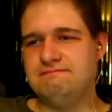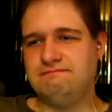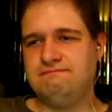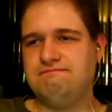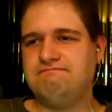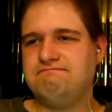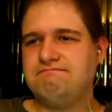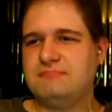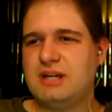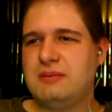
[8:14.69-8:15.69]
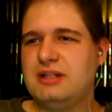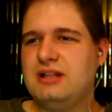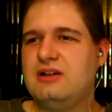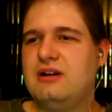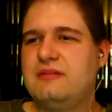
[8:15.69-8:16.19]
Mm, I'm a
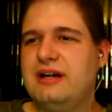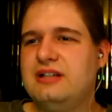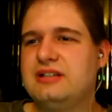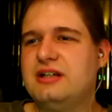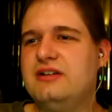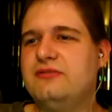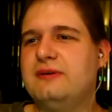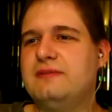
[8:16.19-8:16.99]
little long myself,